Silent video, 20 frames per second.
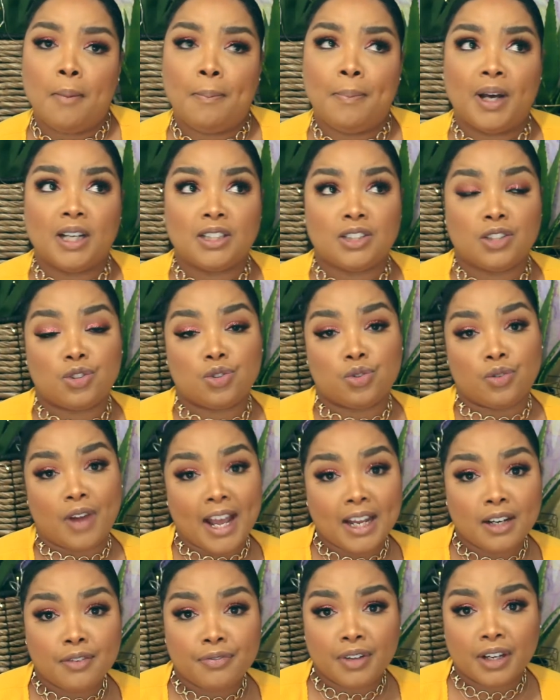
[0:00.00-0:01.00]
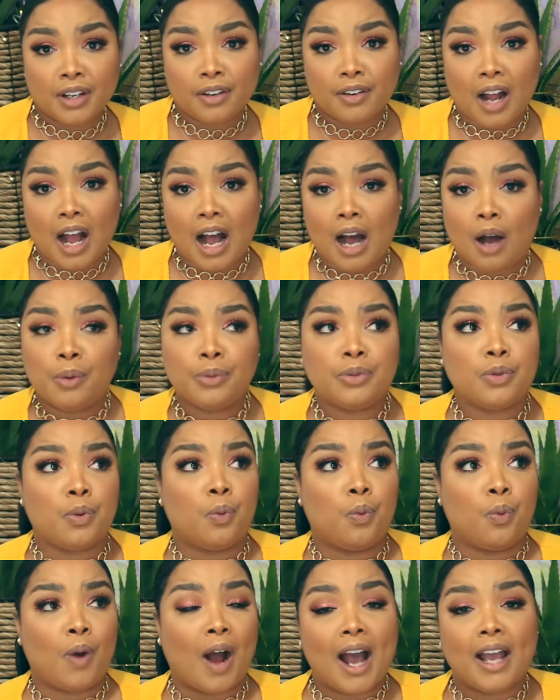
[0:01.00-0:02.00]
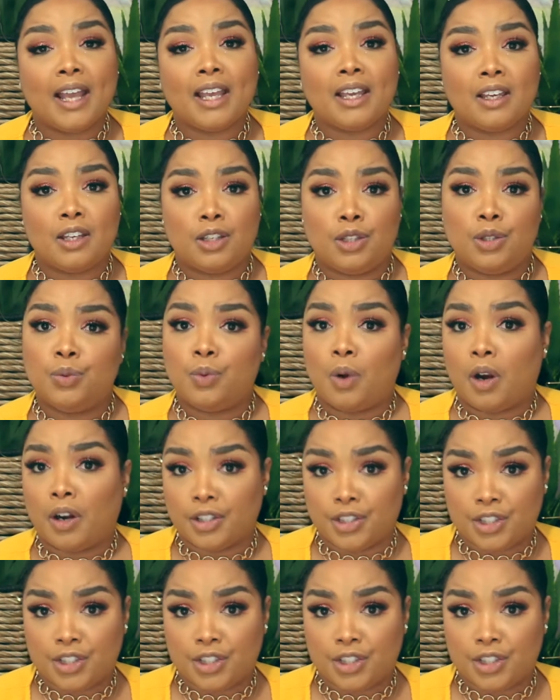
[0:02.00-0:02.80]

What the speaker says: but try to figure out why you are